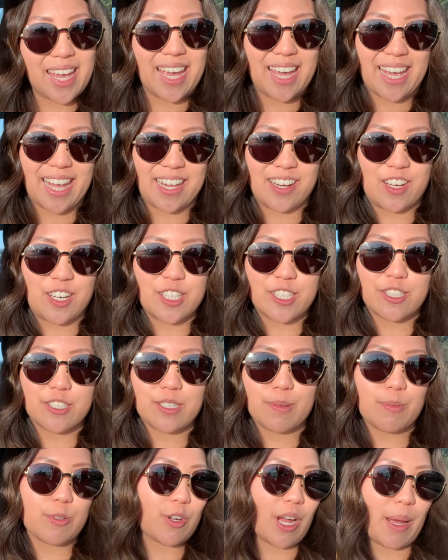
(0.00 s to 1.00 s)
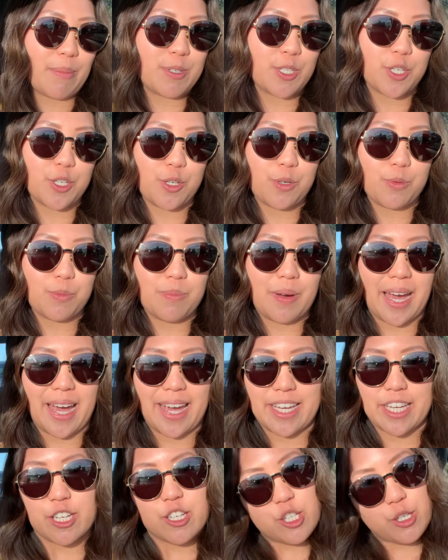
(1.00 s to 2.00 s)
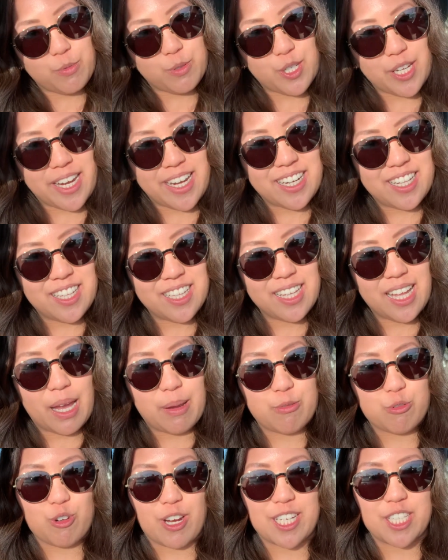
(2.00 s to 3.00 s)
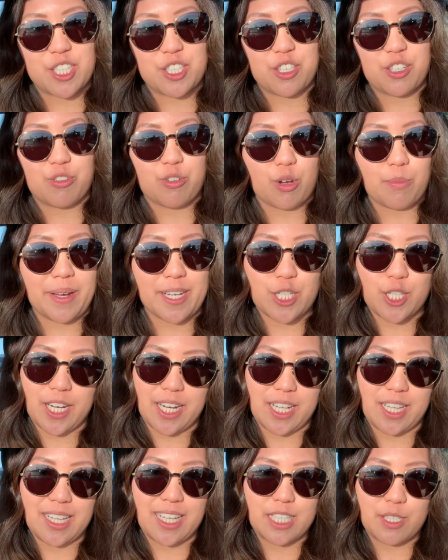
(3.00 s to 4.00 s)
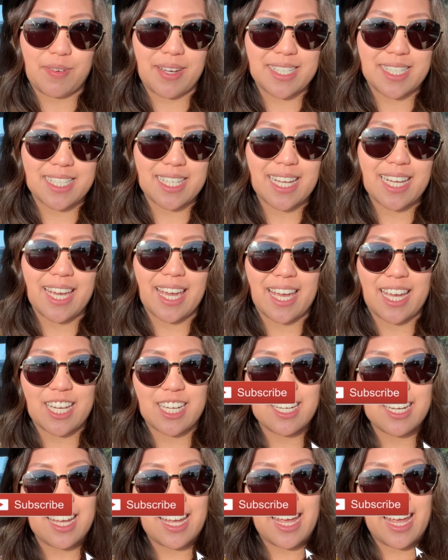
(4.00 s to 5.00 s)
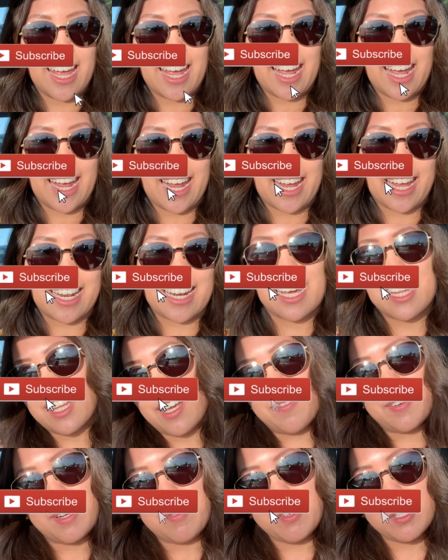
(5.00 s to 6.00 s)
and also subscribe to my YouTube channel. I'm trying to grow my channel as fast as I can and I'd love it if you